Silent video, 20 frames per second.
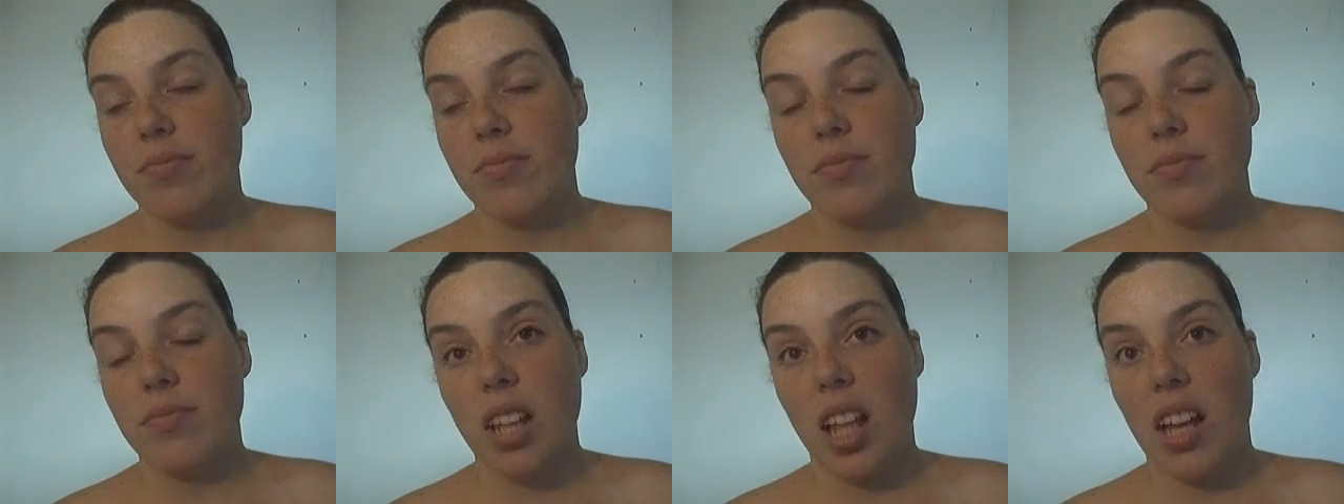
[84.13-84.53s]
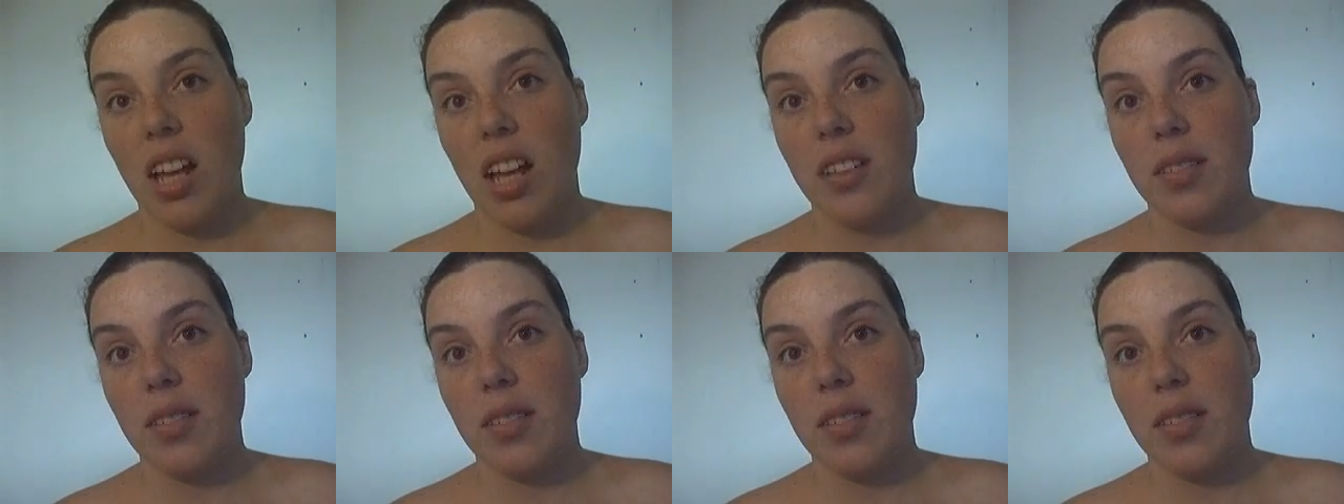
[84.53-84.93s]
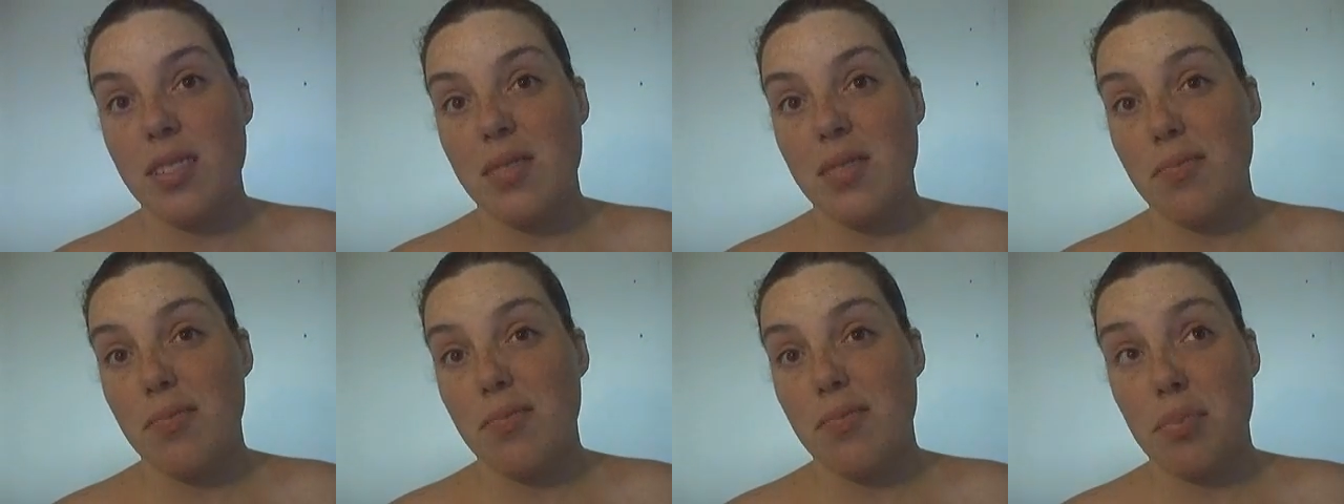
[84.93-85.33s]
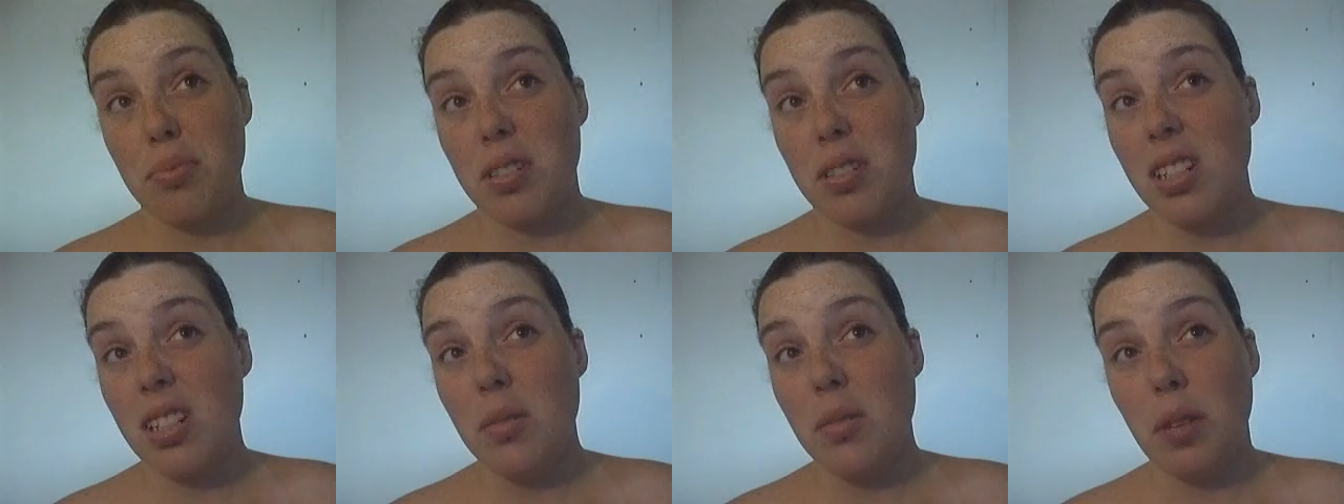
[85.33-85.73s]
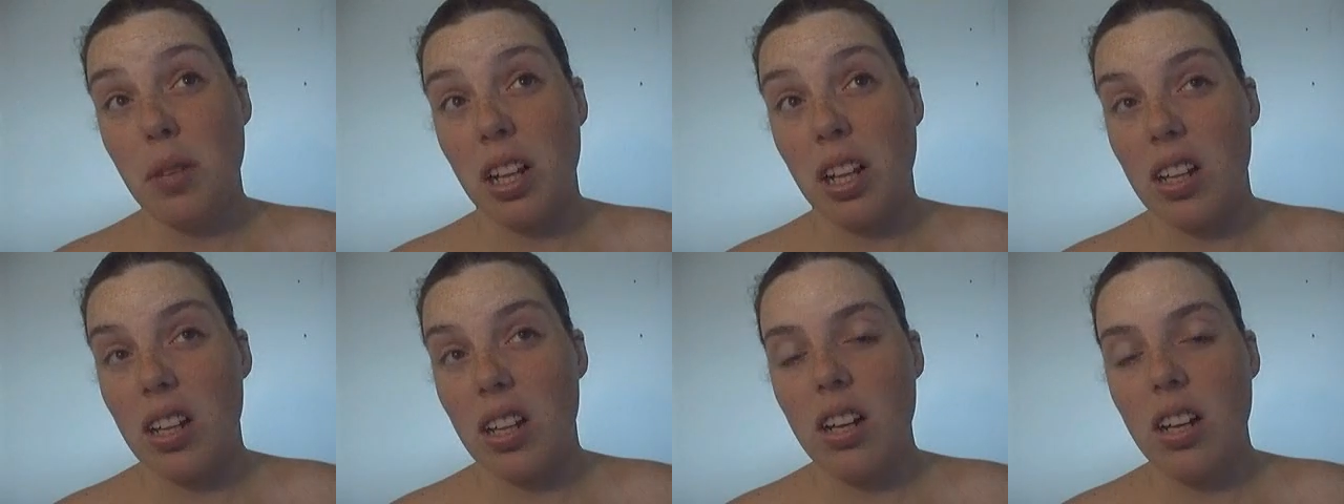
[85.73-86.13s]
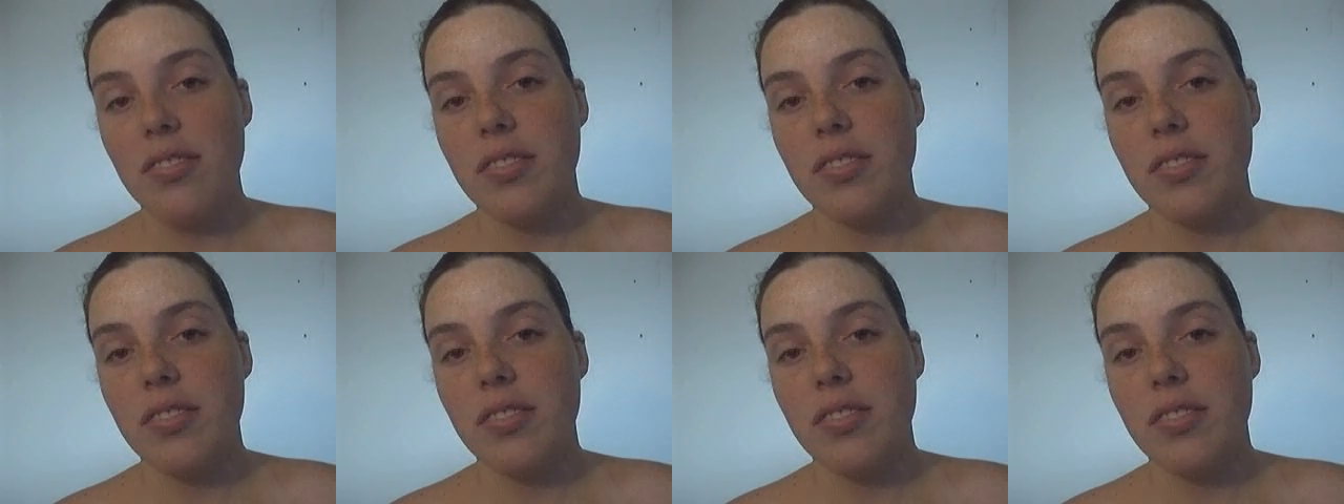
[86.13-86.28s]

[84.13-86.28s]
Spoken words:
I was pretty well off.